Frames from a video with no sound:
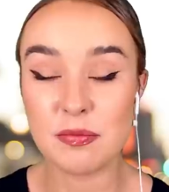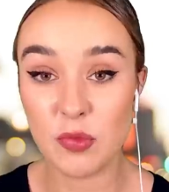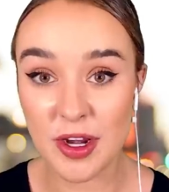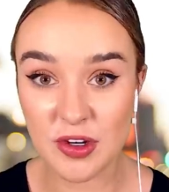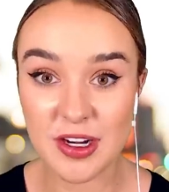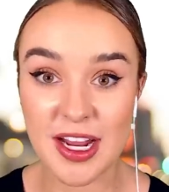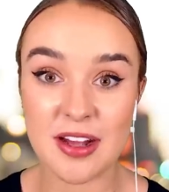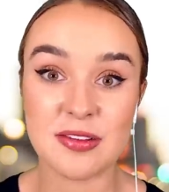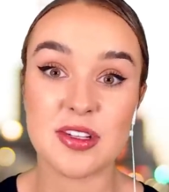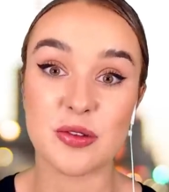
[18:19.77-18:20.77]
when you're
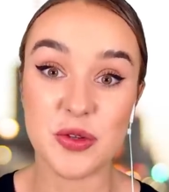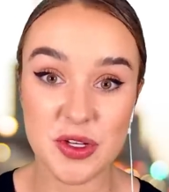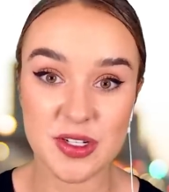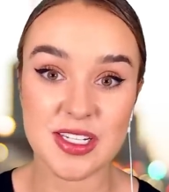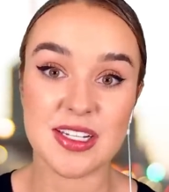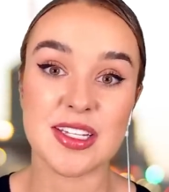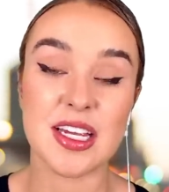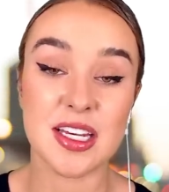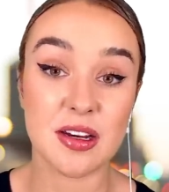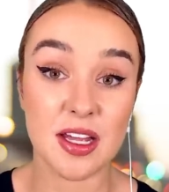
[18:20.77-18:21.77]
announced through your
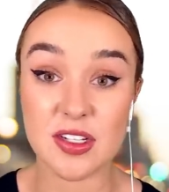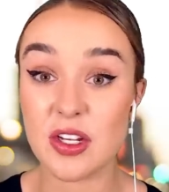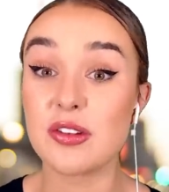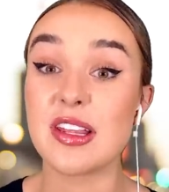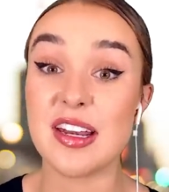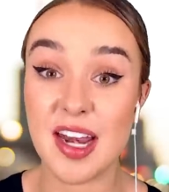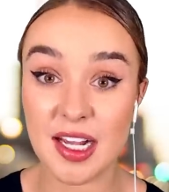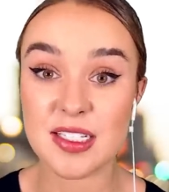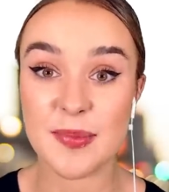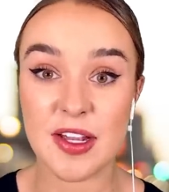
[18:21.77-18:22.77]
season until the
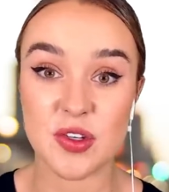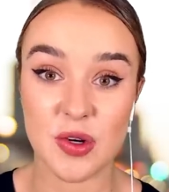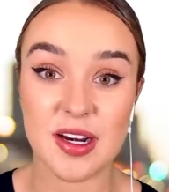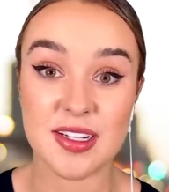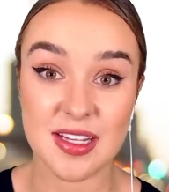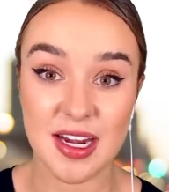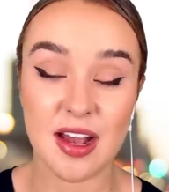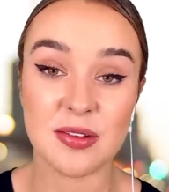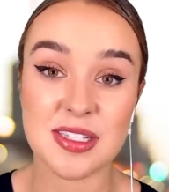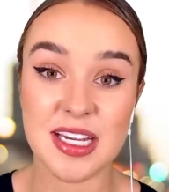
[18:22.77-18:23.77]
next Bachelorette is
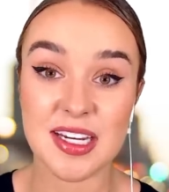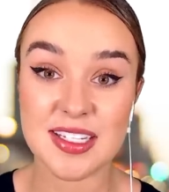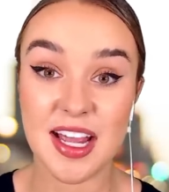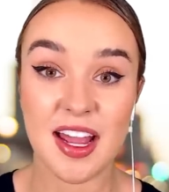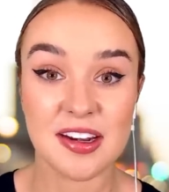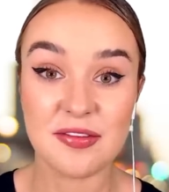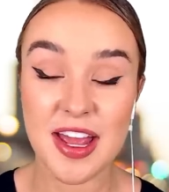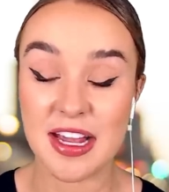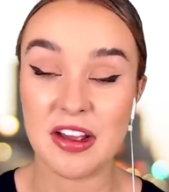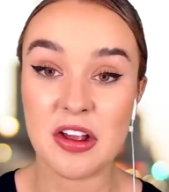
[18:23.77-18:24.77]
announced, it is kind of
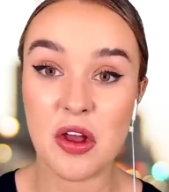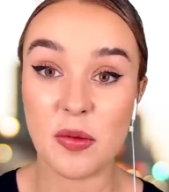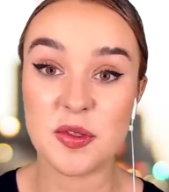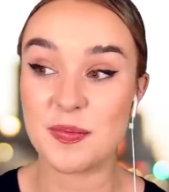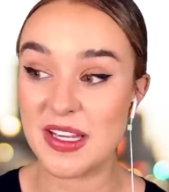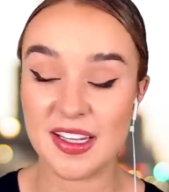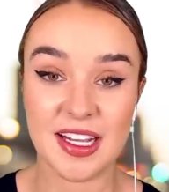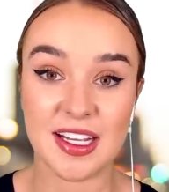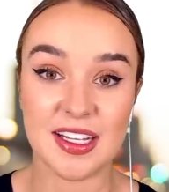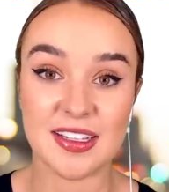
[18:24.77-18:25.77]
like almost being
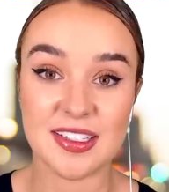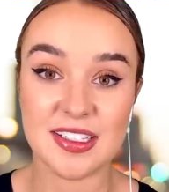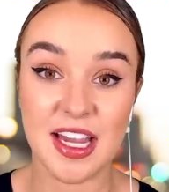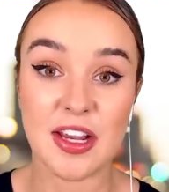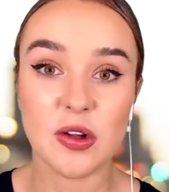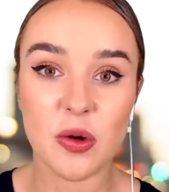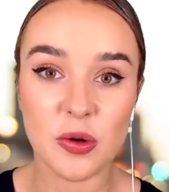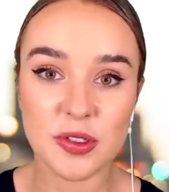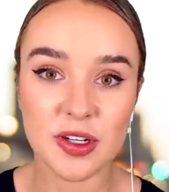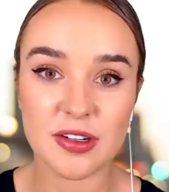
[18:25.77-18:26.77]
like a title
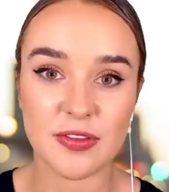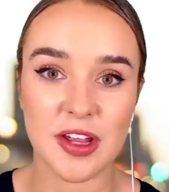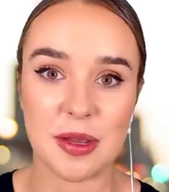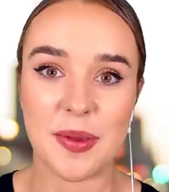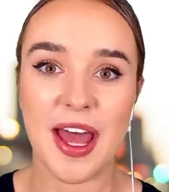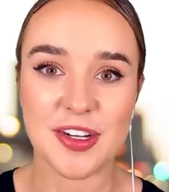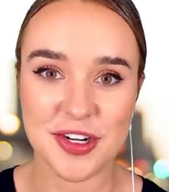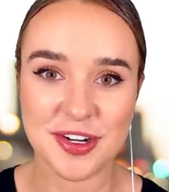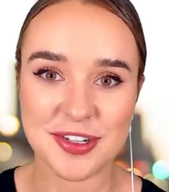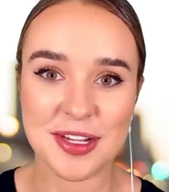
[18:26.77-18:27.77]
holder for like a
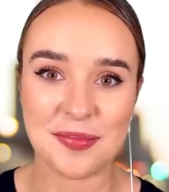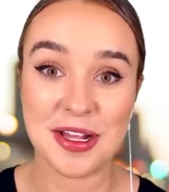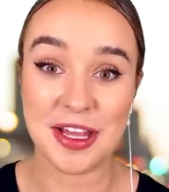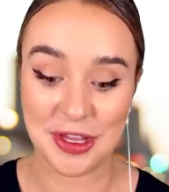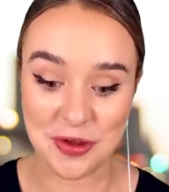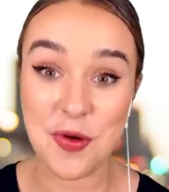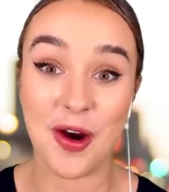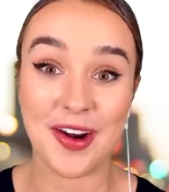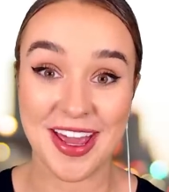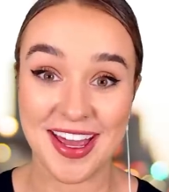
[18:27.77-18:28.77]
pageant or something. Like, you
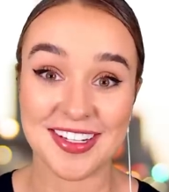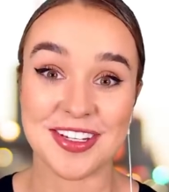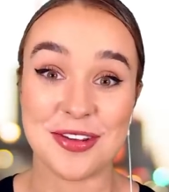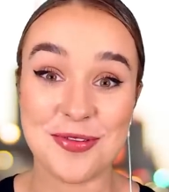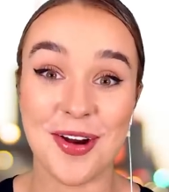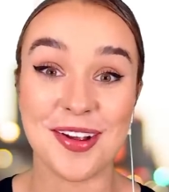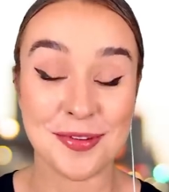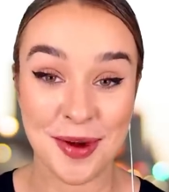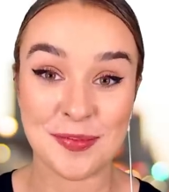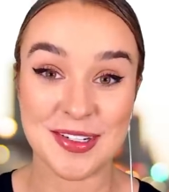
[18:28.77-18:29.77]
are it, you are
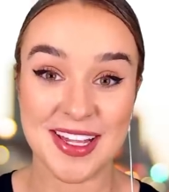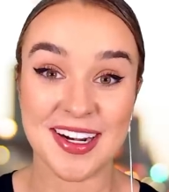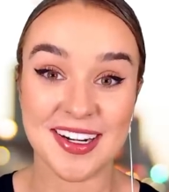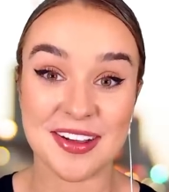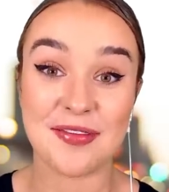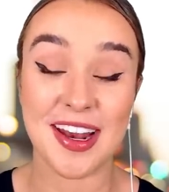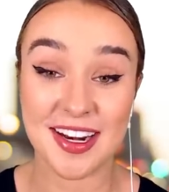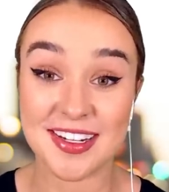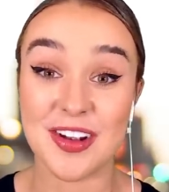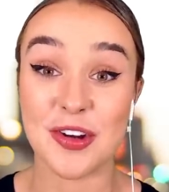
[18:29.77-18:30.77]
the representative, and
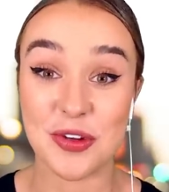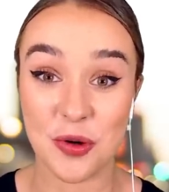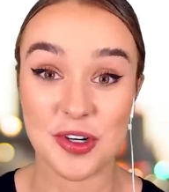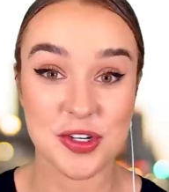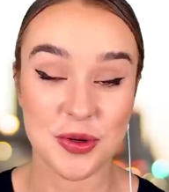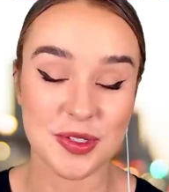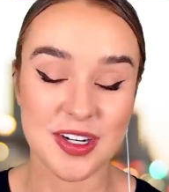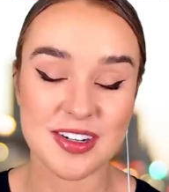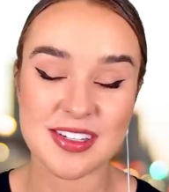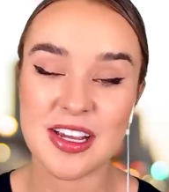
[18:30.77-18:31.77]
it is on your
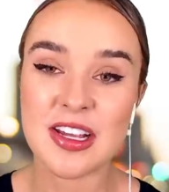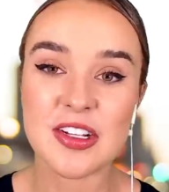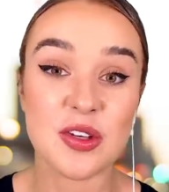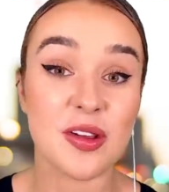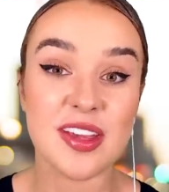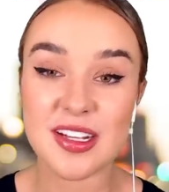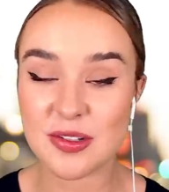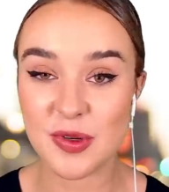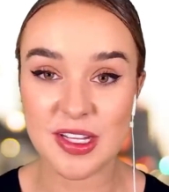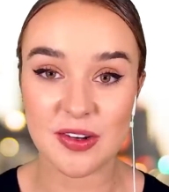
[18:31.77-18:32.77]
shoulders. So I think it's
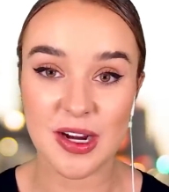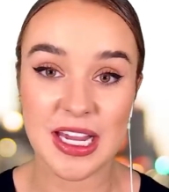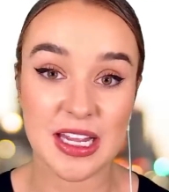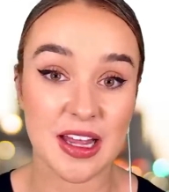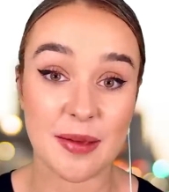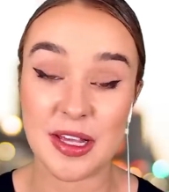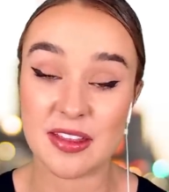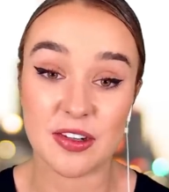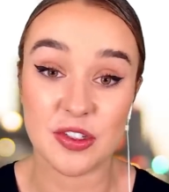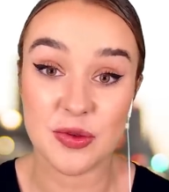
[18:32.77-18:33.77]
really great. I mean,
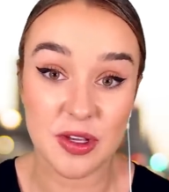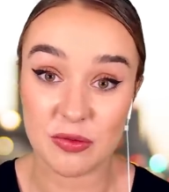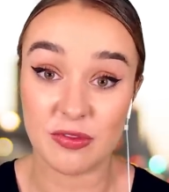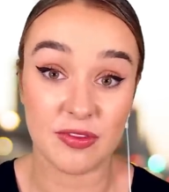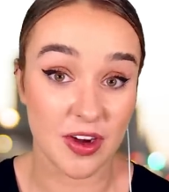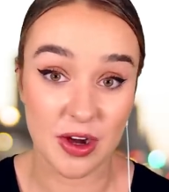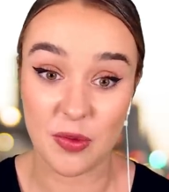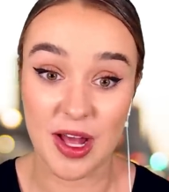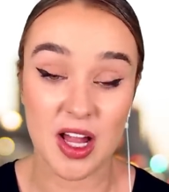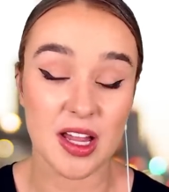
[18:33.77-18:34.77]
they're doing very
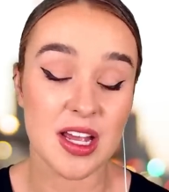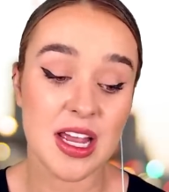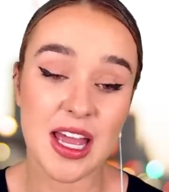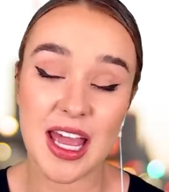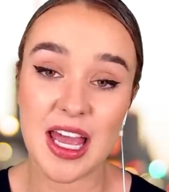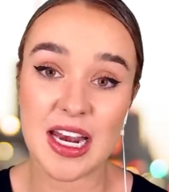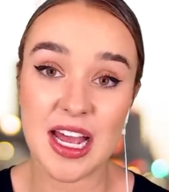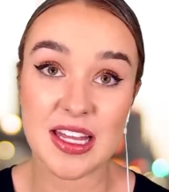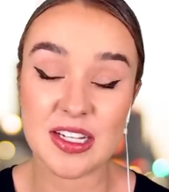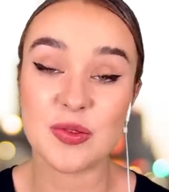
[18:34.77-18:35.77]
well. And
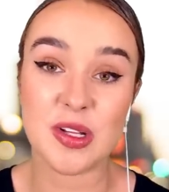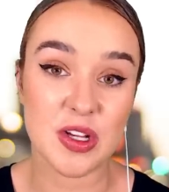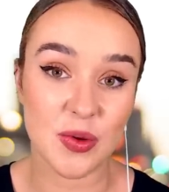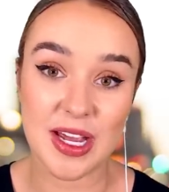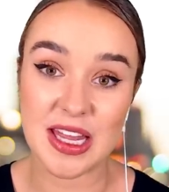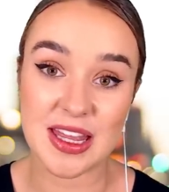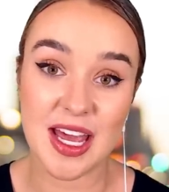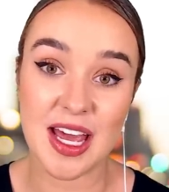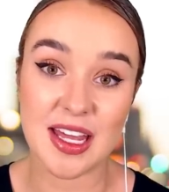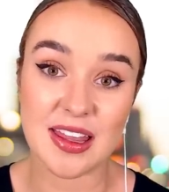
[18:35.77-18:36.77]
I think it's really great
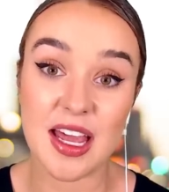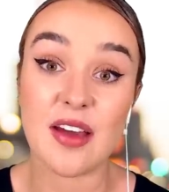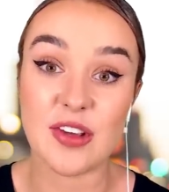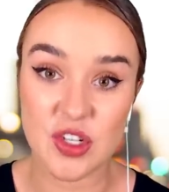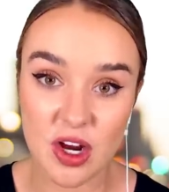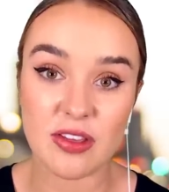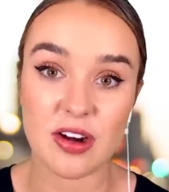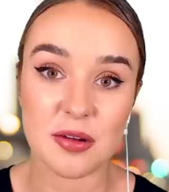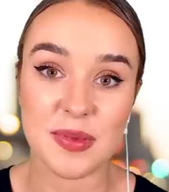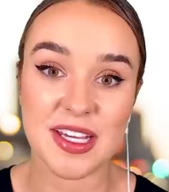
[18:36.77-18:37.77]
that they have each
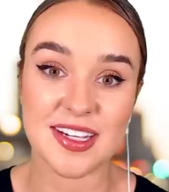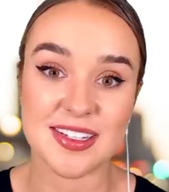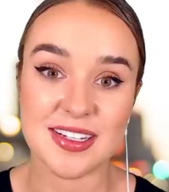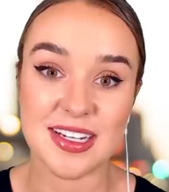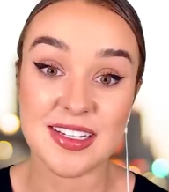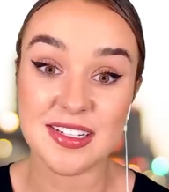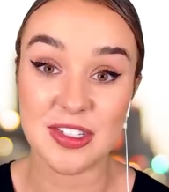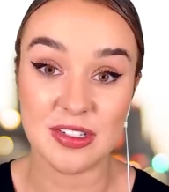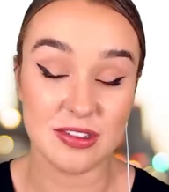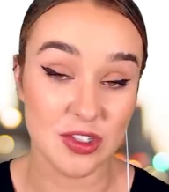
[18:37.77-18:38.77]
other because it's a
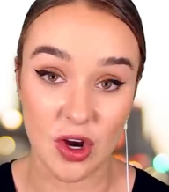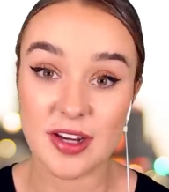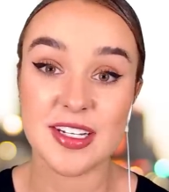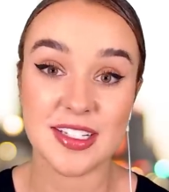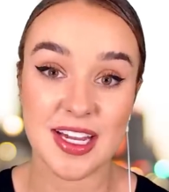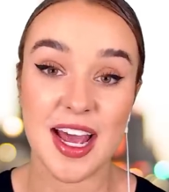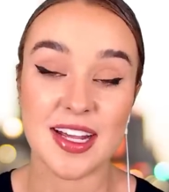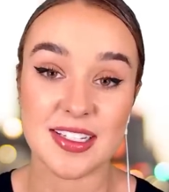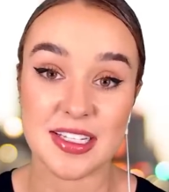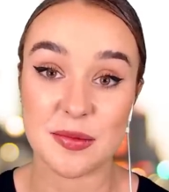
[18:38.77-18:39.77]
daunting
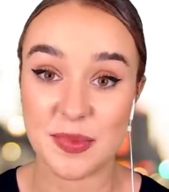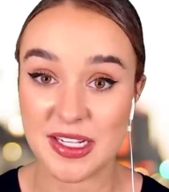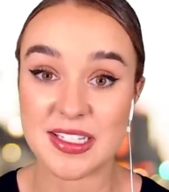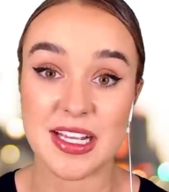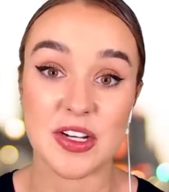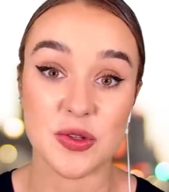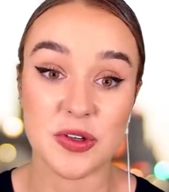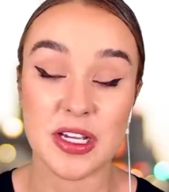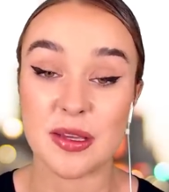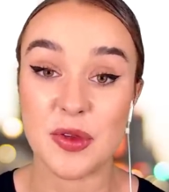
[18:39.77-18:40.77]
task. It's a big
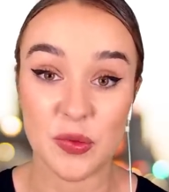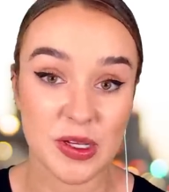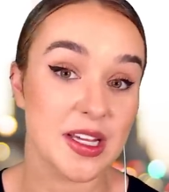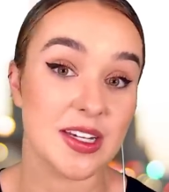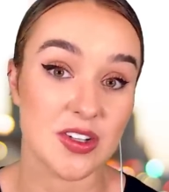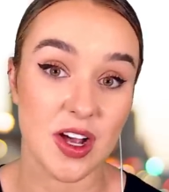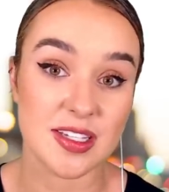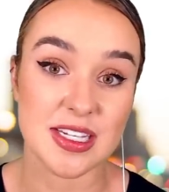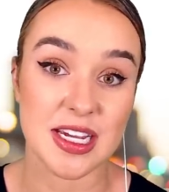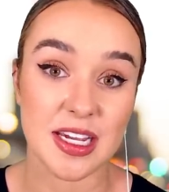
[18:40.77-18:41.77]
schedule. It can be really
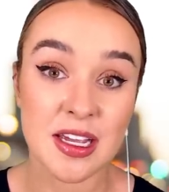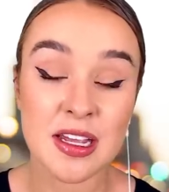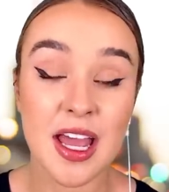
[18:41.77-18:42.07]
exhausting.